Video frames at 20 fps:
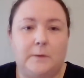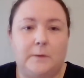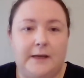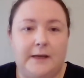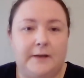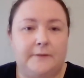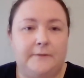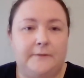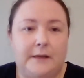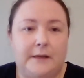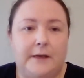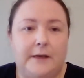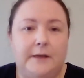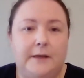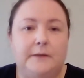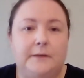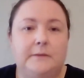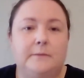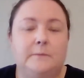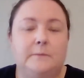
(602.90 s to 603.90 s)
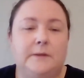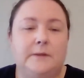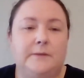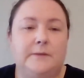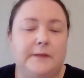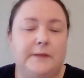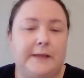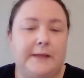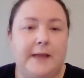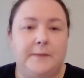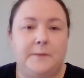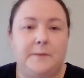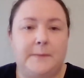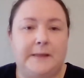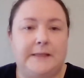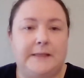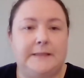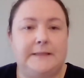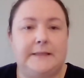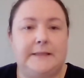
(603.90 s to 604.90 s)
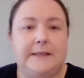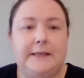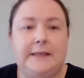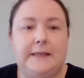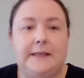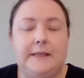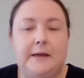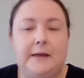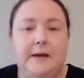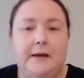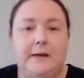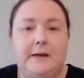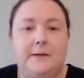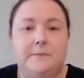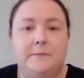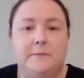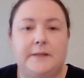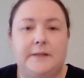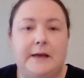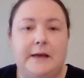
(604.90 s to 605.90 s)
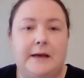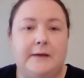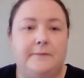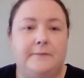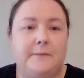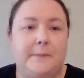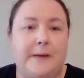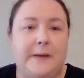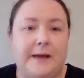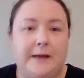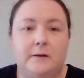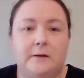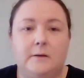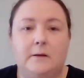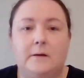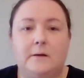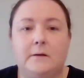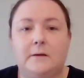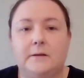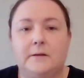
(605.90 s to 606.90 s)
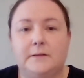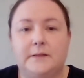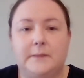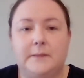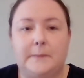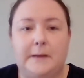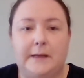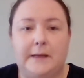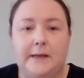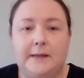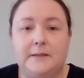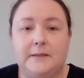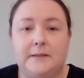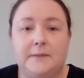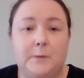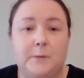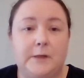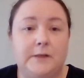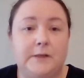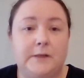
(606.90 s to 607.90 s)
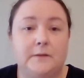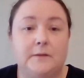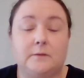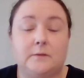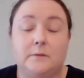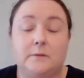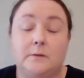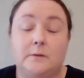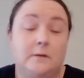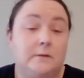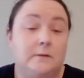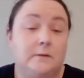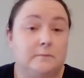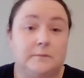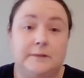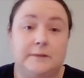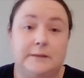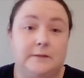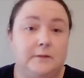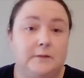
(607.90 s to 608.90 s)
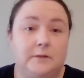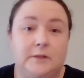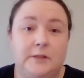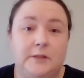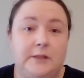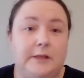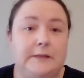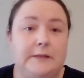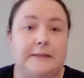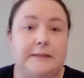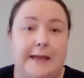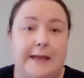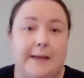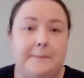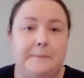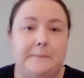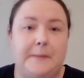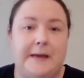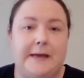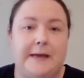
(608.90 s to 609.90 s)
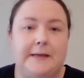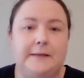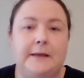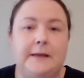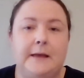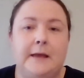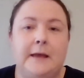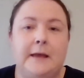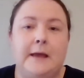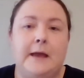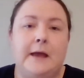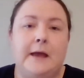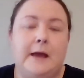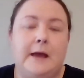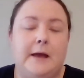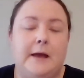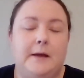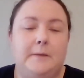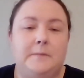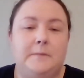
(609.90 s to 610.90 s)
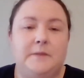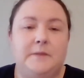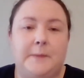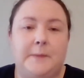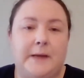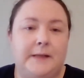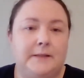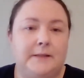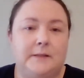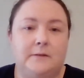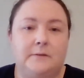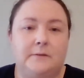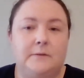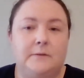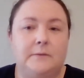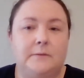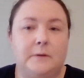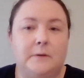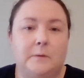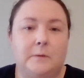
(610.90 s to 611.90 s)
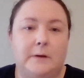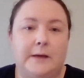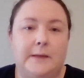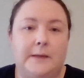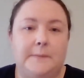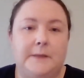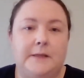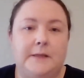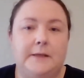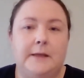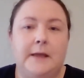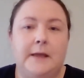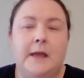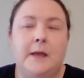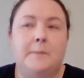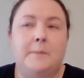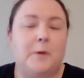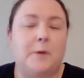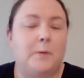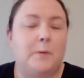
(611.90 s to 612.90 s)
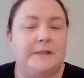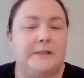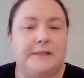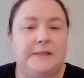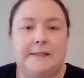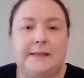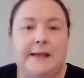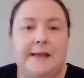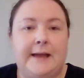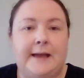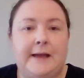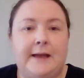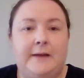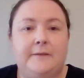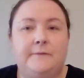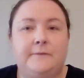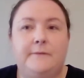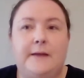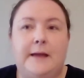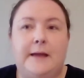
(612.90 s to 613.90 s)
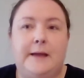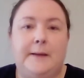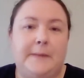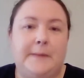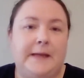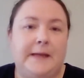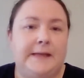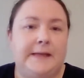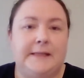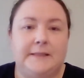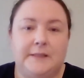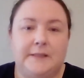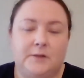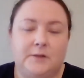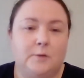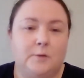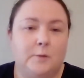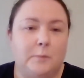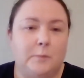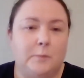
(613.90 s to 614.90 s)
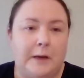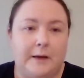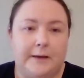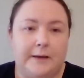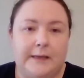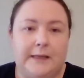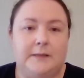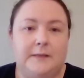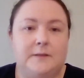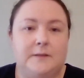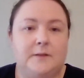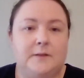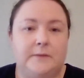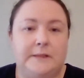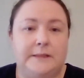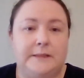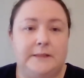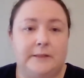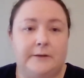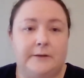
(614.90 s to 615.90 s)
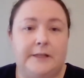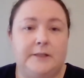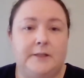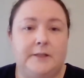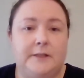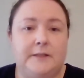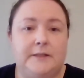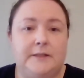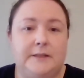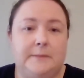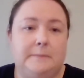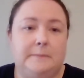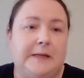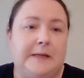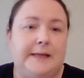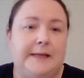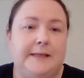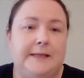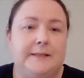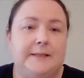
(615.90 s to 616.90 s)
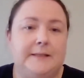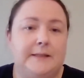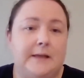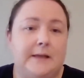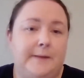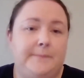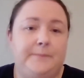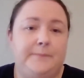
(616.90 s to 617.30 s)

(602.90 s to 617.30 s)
workflow with the capability to have a backlog, to plan sprints, or to use Kanban, depending on the requirement, but we didn't have any additional plugins or integrations in place.